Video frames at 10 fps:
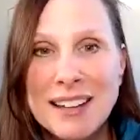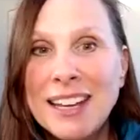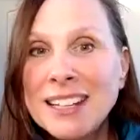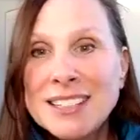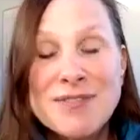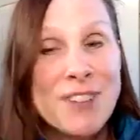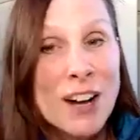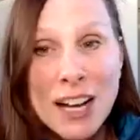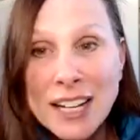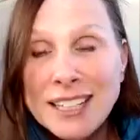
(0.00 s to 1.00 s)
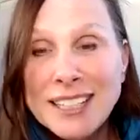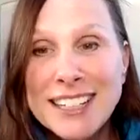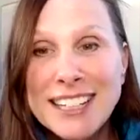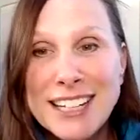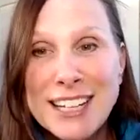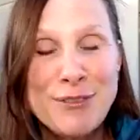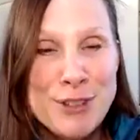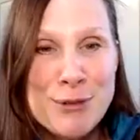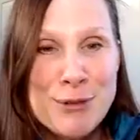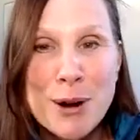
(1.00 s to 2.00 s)
It's fine if
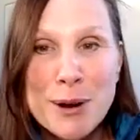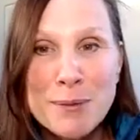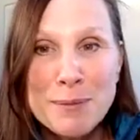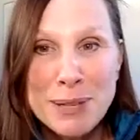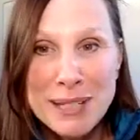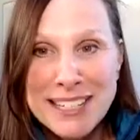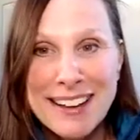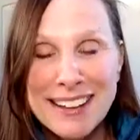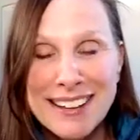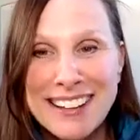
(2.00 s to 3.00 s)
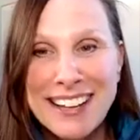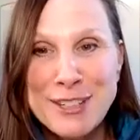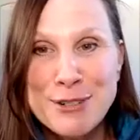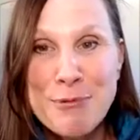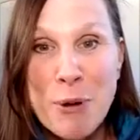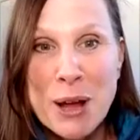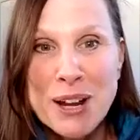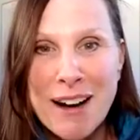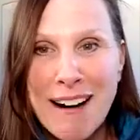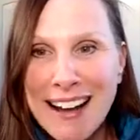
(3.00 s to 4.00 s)
you are pitta and you run
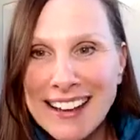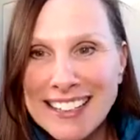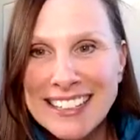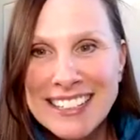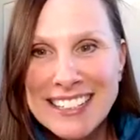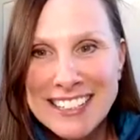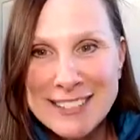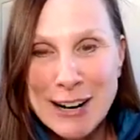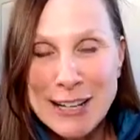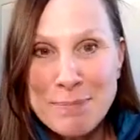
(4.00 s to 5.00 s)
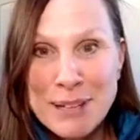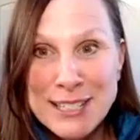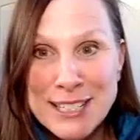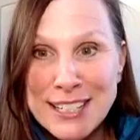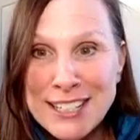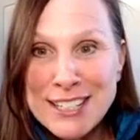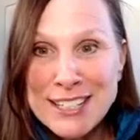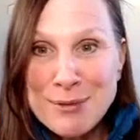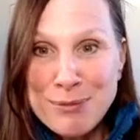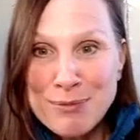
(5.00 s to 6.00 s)
hot, right? Pitta
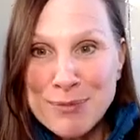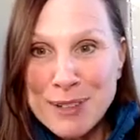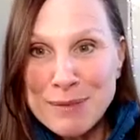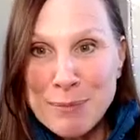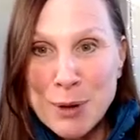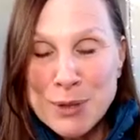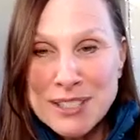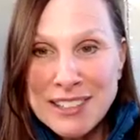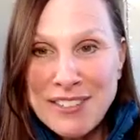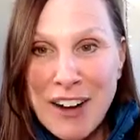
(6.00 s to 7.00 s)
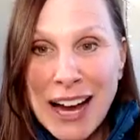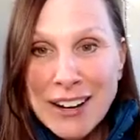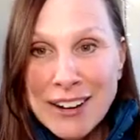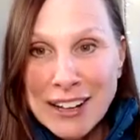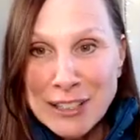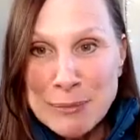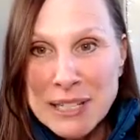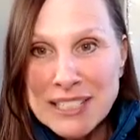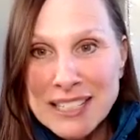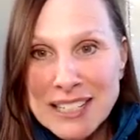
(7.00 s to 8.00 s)
is mostly fire
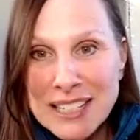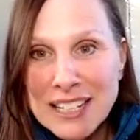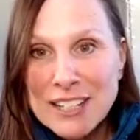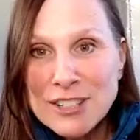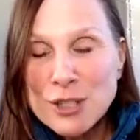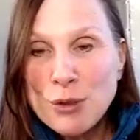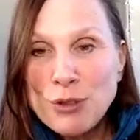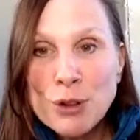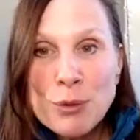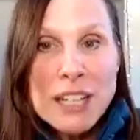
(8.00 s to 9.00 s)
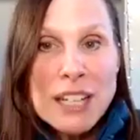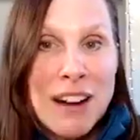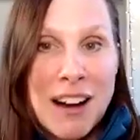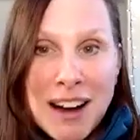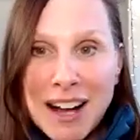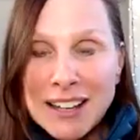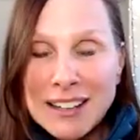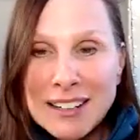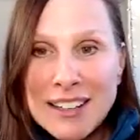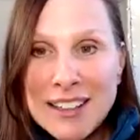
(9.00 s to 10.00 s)
element. So if you're running hot,
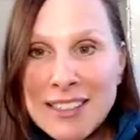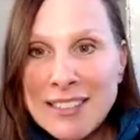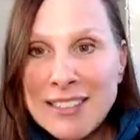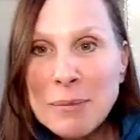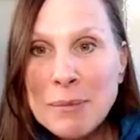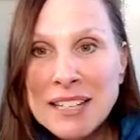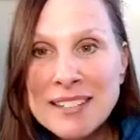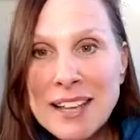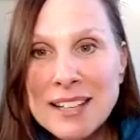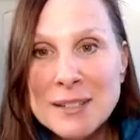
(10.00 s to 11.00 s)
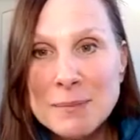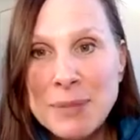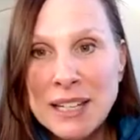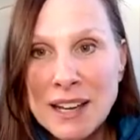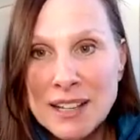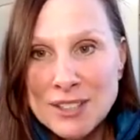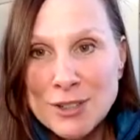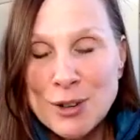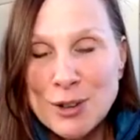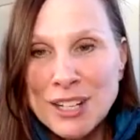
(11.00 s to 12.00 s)
then that makes sense because
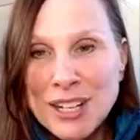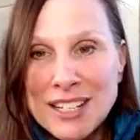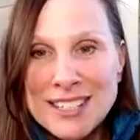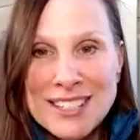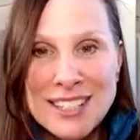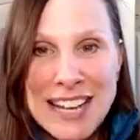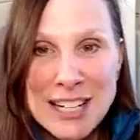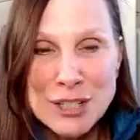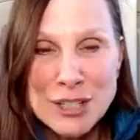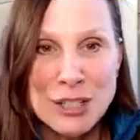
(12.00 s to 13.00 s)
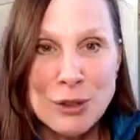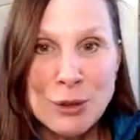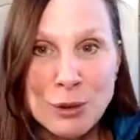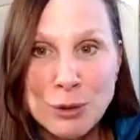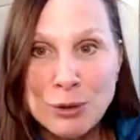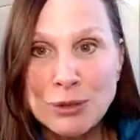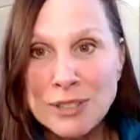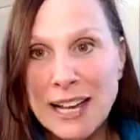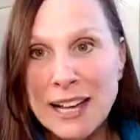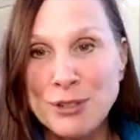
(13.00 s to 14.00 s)
coconut is going to actually cool
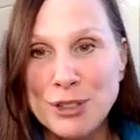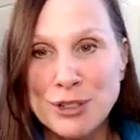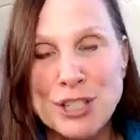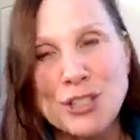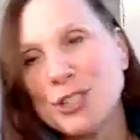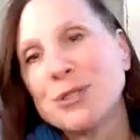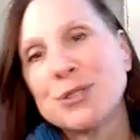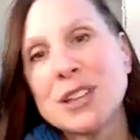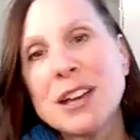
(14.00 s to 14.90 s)
down your tissues.